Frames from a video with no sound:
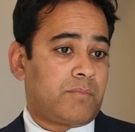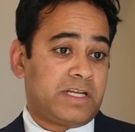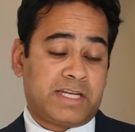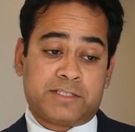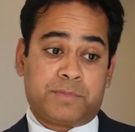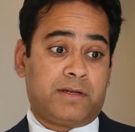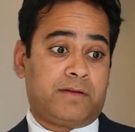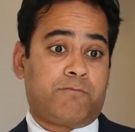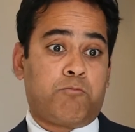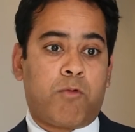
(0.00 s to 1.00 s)
It has been a
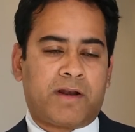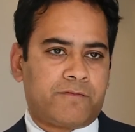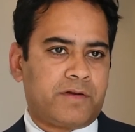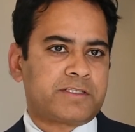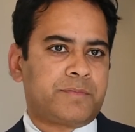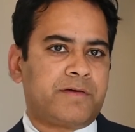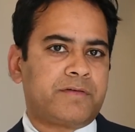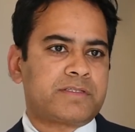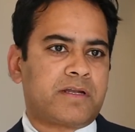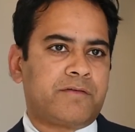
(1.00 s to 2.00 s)
wonderful
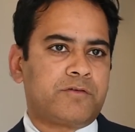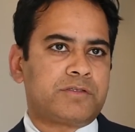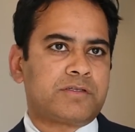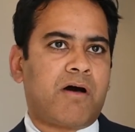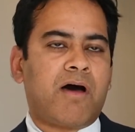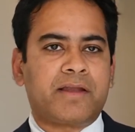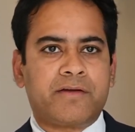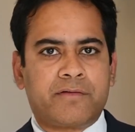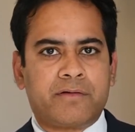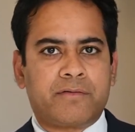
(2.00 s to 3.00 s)
experience, and I would
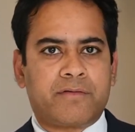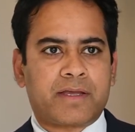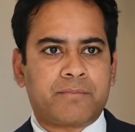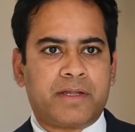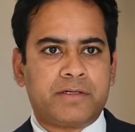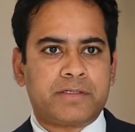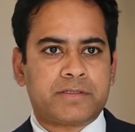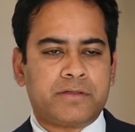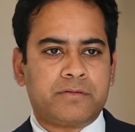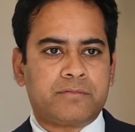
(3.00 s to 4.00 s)
highly recommend it
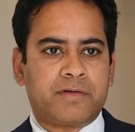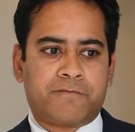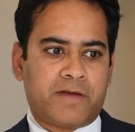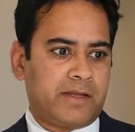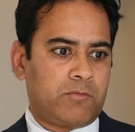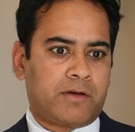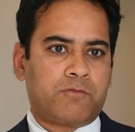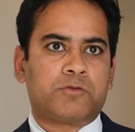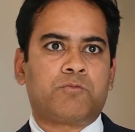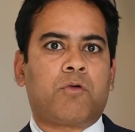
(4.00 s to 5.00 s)
to, if anyone
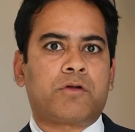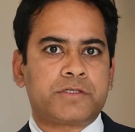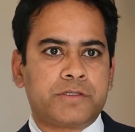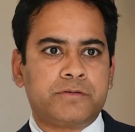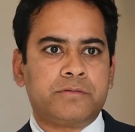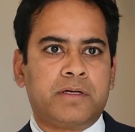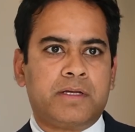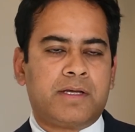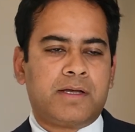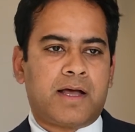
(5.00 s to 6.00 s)
would want to
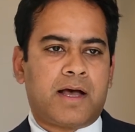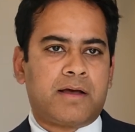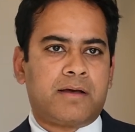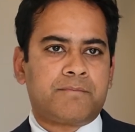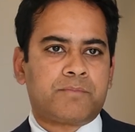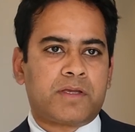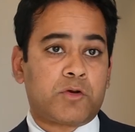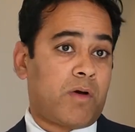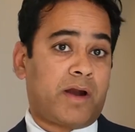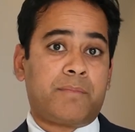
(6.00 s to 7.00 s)

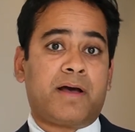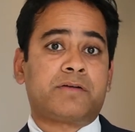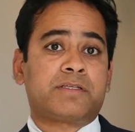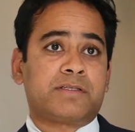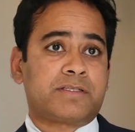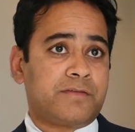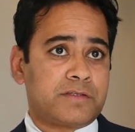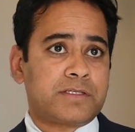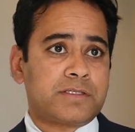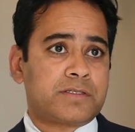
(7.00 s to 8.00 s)
inquire about the
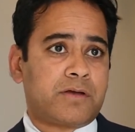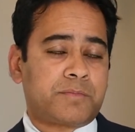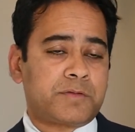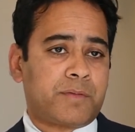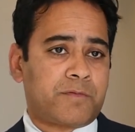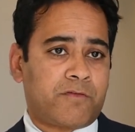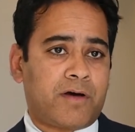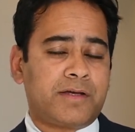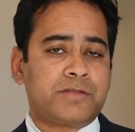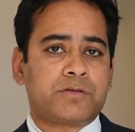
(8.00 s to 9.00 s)
services OPTIMA
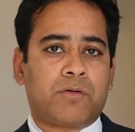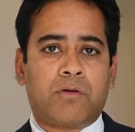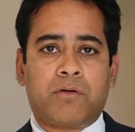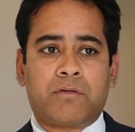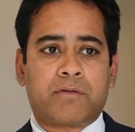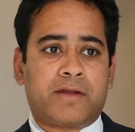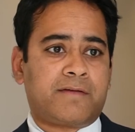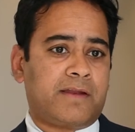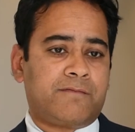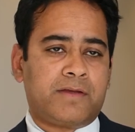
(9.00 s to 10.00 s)
provides or get
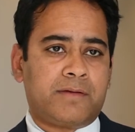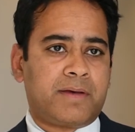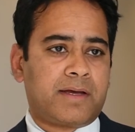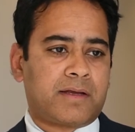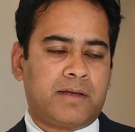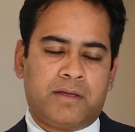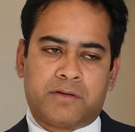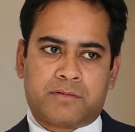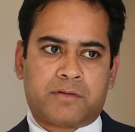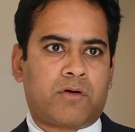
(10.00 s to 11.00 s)
any feedback,
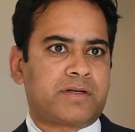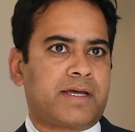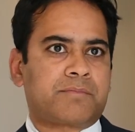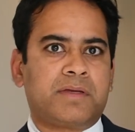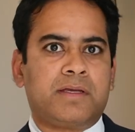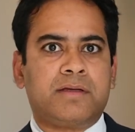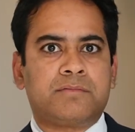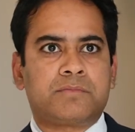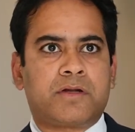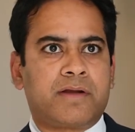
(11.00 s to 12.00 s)
contact me
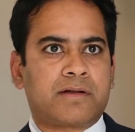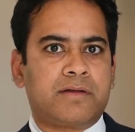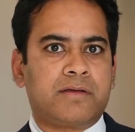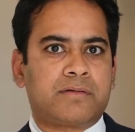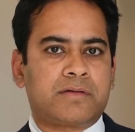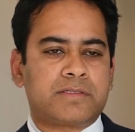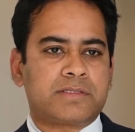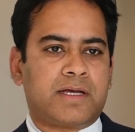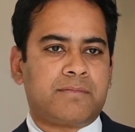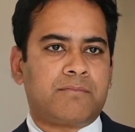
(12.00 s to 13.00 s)
directly, because
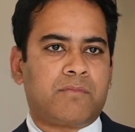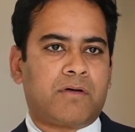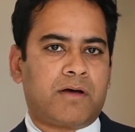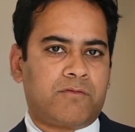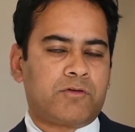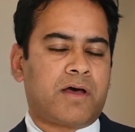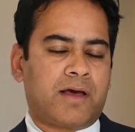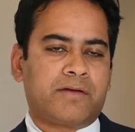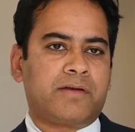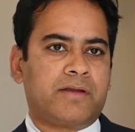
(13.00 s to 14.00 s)
I would
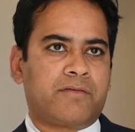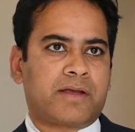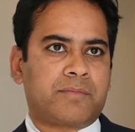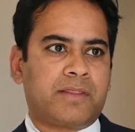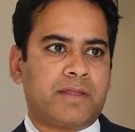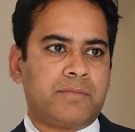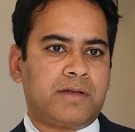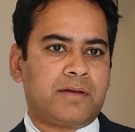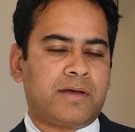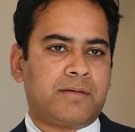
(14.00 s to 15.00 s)
highly recommend
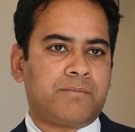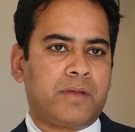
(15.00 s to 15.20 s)
them, and